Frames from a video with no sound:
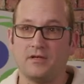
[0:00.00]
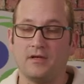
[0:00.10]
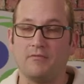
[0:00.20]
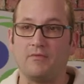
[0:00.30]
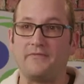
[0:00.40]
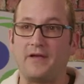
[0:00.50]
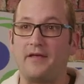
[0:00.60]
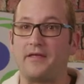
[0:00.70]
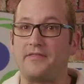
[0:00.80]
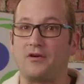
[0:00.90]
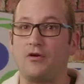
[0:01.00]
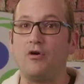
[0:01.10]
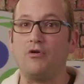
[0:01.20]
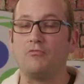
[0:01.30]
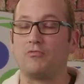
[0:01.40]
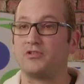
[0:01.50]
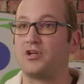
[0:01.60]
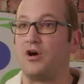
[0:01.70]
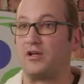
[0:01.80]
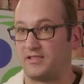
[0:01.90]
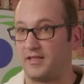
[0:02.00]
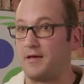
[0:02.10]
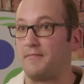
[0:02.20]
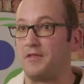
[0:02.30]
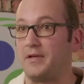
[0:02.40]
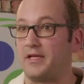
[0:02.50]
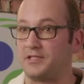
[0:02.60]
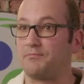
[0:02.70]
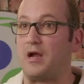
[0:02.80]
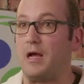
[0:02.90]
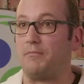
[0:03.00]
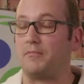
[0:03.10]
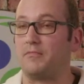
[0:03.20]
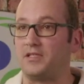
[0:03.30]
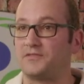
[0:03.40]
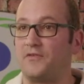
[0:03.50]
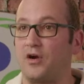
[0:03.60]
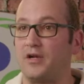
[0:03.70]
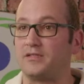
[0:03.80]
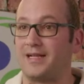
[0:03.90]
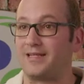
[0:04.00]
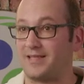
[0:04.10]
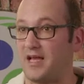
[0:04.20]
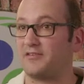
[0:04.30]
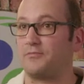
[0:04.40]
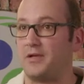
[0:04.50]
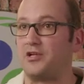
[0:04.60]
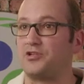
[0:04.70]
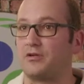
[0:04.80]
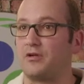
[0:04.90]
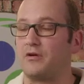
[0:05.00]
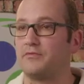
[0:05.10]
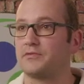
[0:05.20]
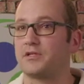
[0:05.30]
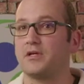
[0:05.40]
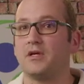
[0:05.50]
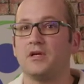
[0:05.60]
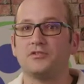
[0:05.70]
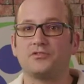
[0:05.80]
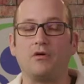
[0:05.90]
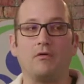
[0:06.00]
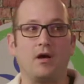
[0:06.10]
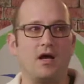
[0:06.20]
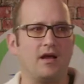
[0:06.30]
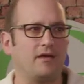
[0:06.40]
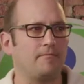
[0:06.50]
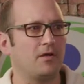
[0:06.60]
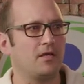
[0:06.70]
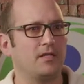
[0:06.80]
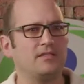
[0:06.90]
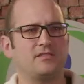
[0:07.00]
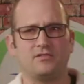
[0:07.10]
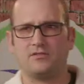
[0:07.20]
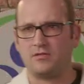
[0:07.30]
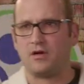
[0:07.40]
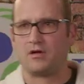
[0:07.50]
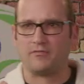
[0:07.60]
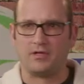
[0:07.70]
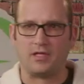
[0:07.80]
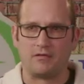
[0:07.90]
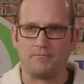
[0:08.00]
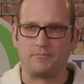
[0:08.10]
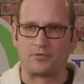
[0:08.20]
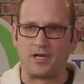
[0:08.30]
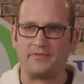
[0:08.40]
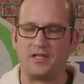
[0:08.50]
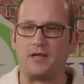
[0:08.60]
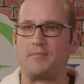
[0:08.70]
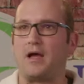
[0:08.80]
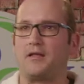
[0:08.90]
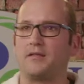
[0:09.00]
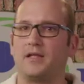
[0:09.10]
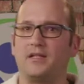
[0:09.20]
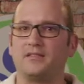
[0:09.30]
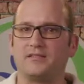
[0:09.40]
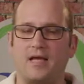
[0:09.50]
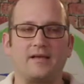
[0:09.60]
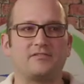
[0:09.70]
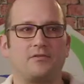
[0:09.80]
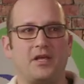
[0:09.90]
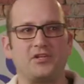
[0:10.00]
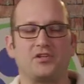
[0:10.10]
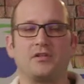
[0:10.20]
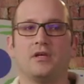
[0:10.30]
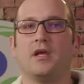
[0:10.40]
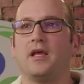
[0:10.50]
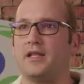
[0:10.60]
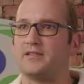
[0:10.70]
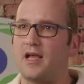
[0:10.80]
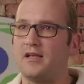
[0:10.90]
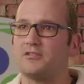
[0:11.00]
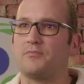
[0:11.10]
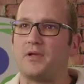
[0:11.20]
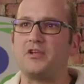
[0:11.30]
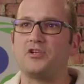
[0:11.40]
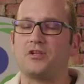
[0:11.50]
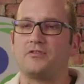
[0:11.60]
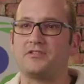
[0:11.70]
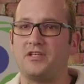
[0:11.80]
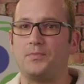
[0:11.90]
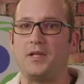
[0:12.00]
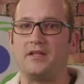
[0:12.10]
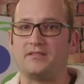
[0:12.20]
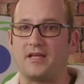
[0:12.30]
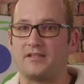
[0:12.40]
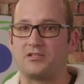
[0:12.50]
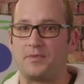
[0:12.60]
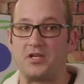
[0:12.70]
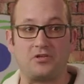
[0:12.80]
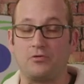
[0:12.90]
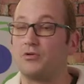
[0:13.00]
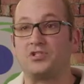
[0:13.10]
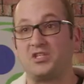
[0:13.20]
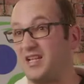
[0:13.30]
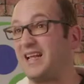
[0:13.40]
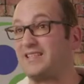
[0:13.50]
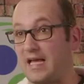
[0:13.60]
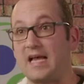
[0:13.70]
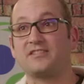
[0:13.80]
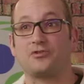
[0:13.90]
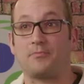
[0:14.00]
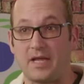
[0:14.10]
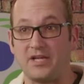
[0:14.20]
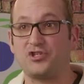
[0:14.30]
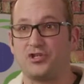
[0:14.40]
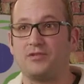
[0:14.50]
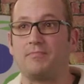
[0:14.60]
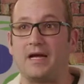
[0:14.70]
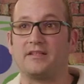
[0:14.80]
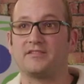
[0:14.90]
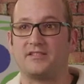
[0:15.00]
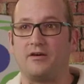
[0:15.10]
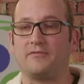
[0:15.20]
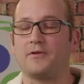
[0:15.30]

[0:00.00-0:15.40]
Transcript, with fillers: we found that their home was causing them the biggest problem as far as an exacerbation goes. So uh, let's talk really briefly about an exacerbation. An exacerbation, a COPD exacerbation, or just an exacerbation by itself,